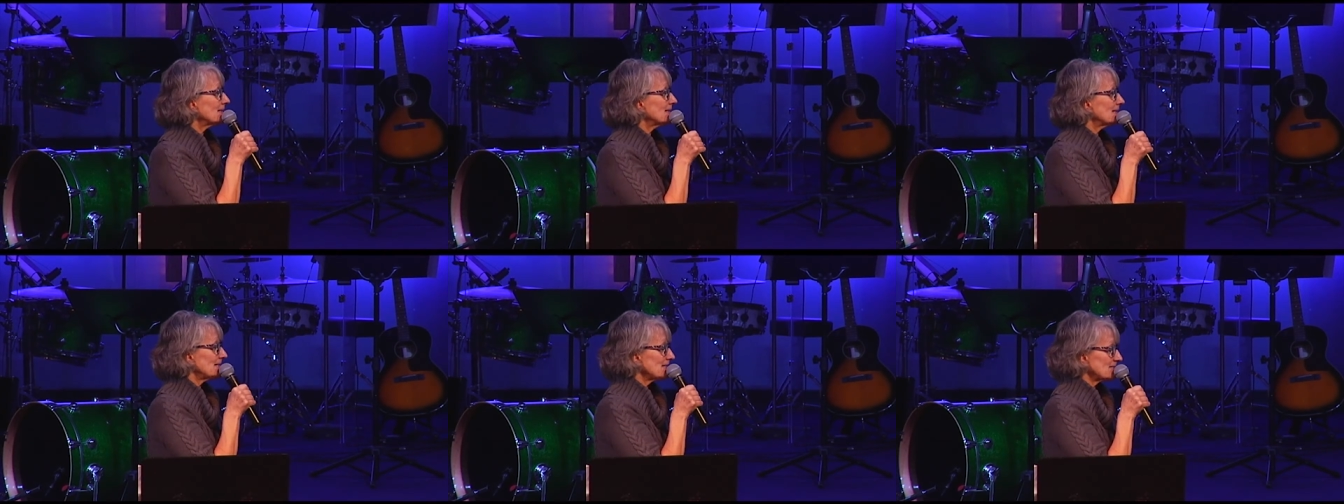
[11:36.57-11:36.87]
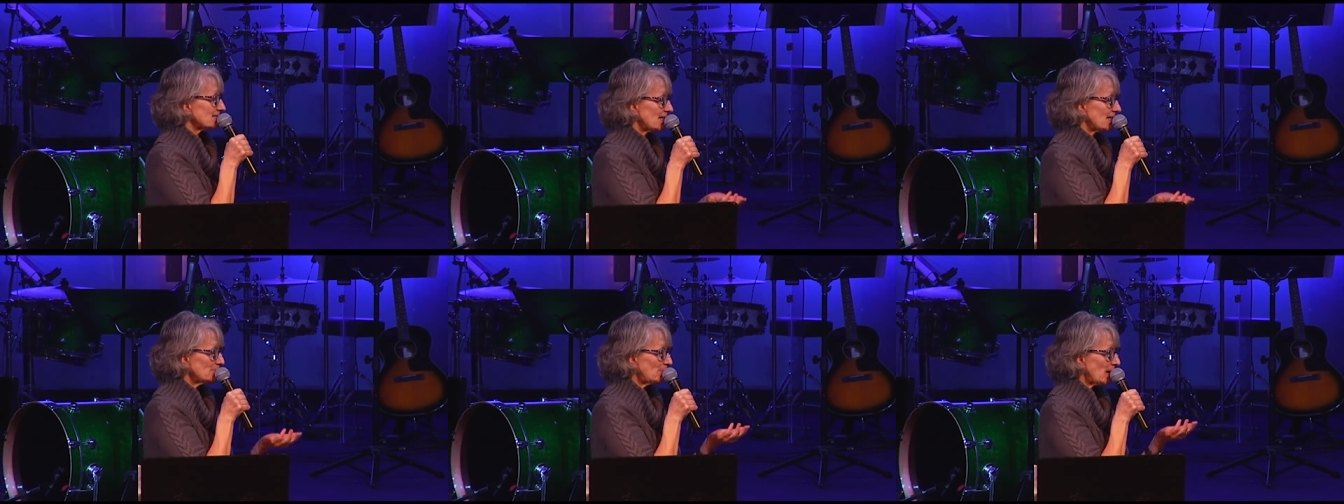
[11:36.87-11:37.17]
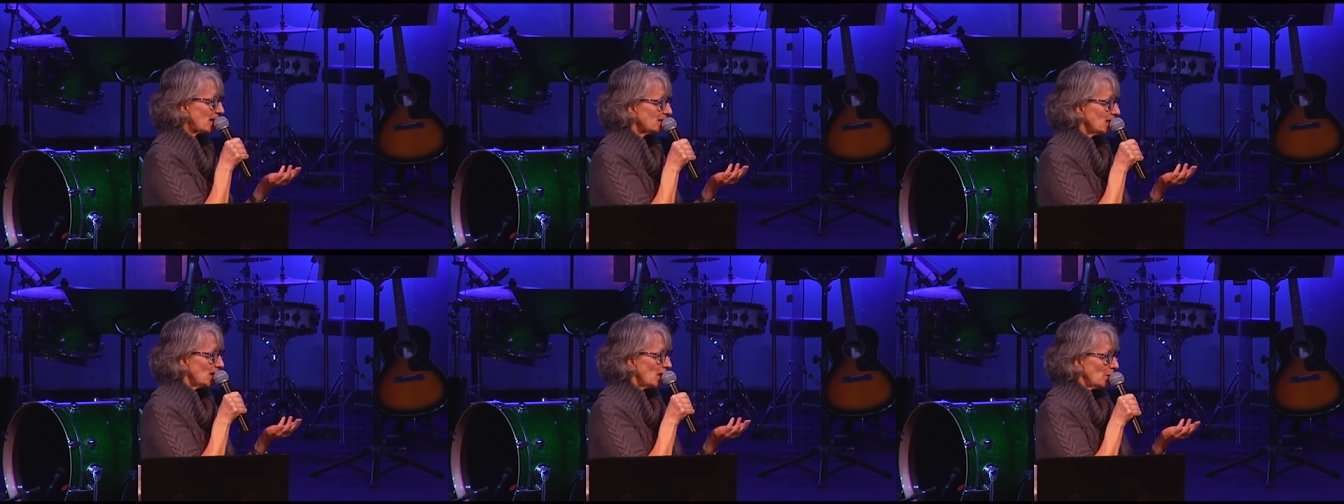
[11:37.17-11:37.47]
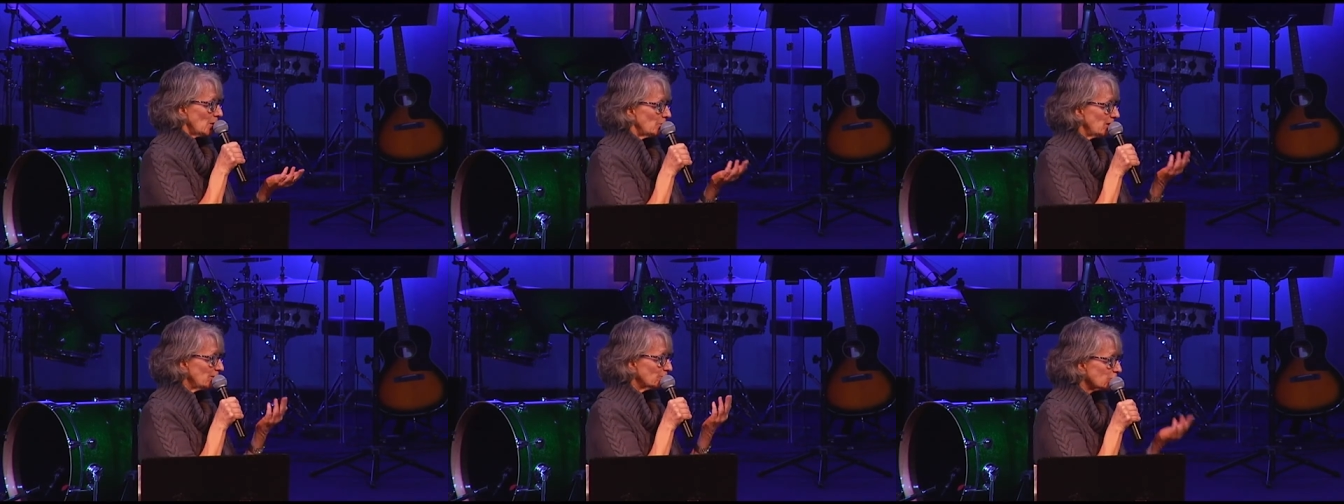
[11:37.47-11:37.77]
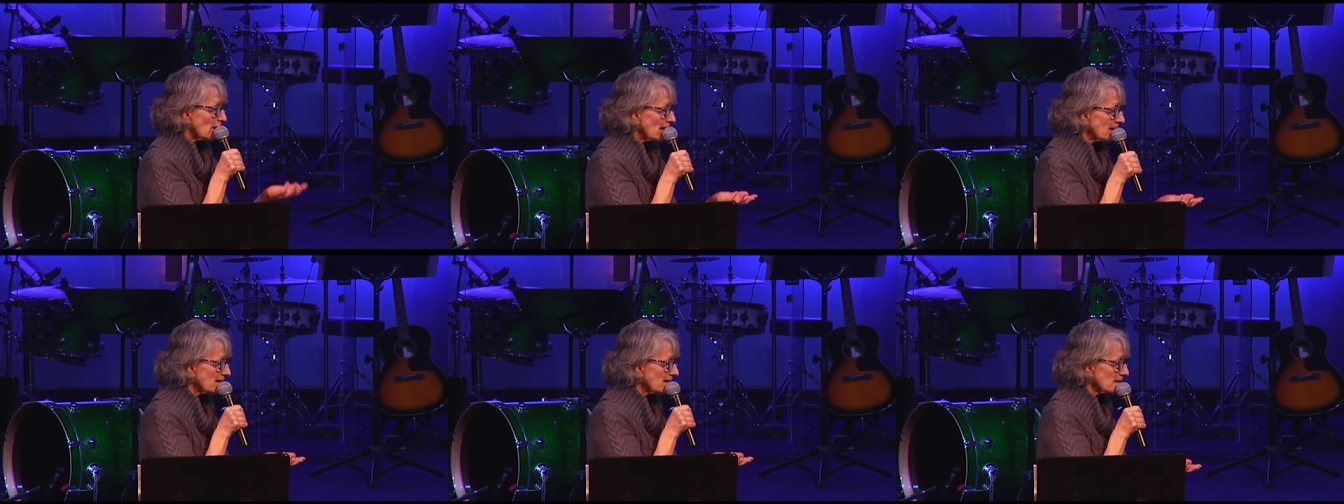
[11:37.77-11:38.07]
And he said, but we've
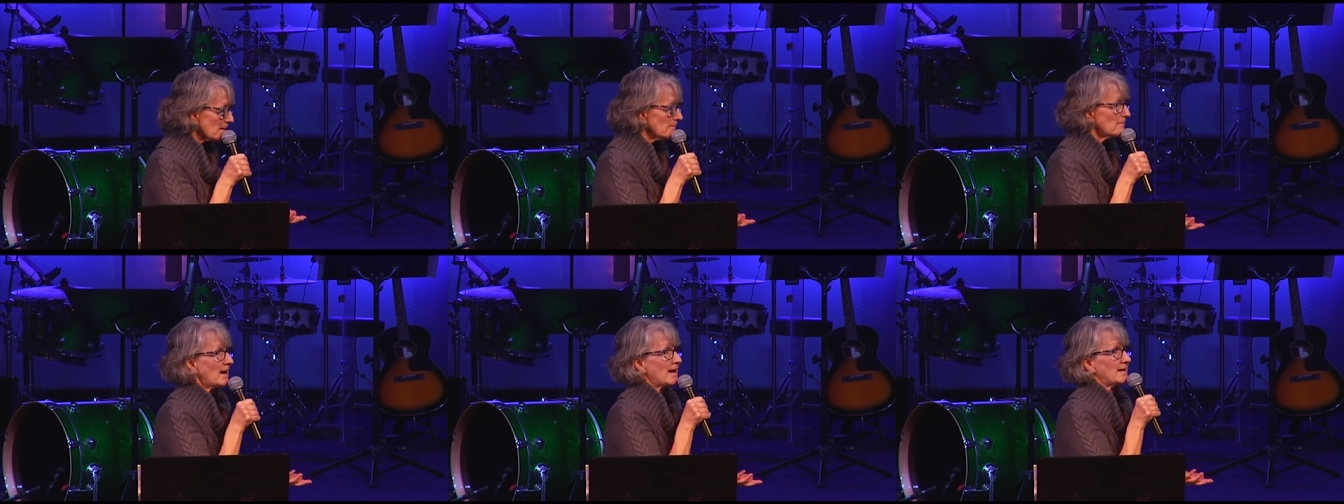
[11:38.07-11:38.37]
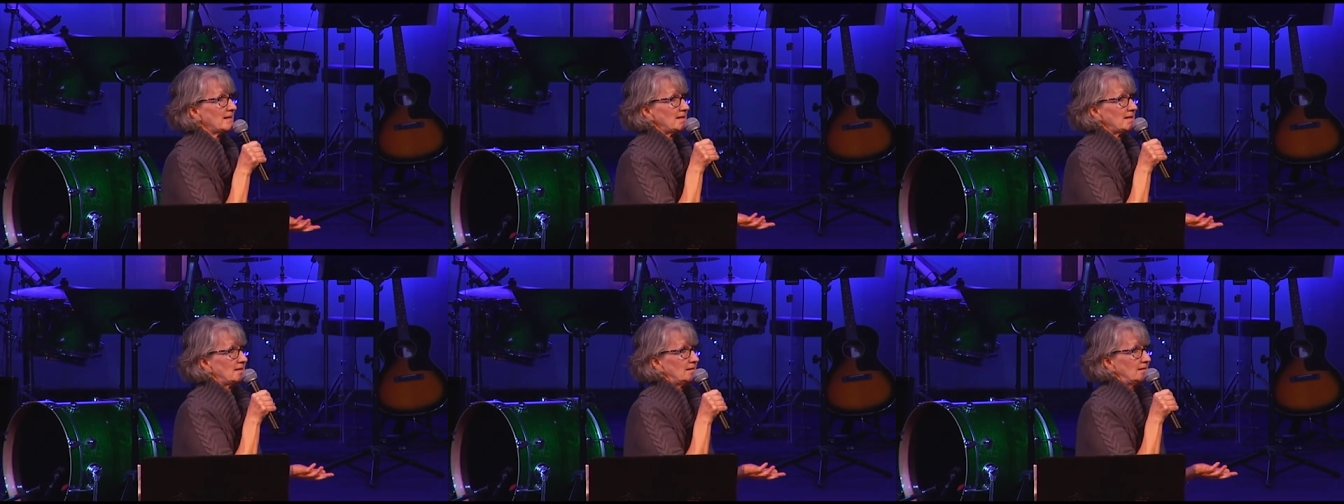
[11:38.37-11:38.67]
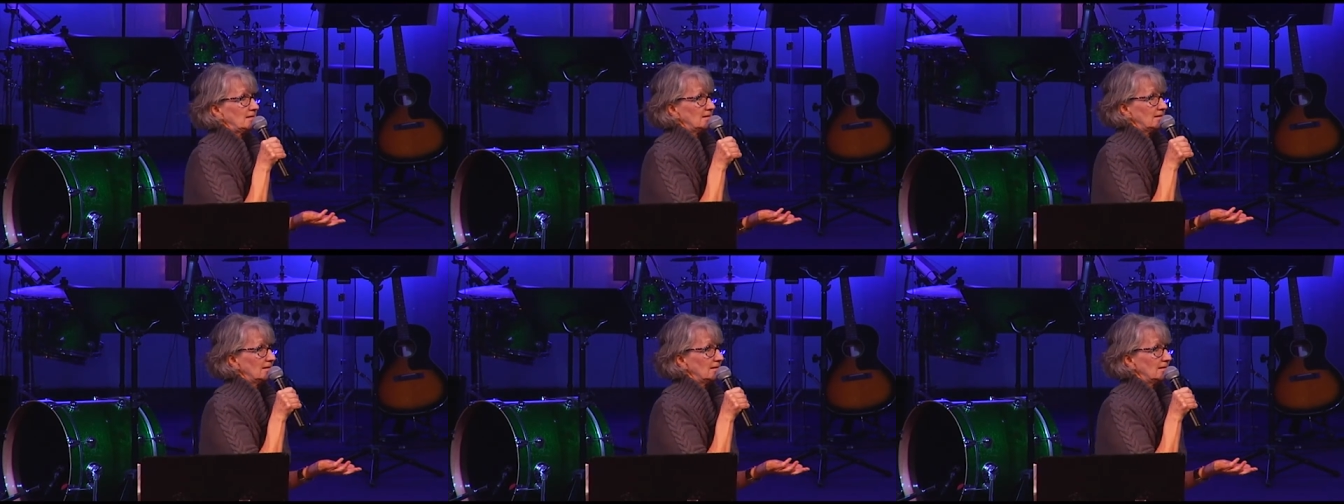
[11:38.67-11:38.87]
run out of money.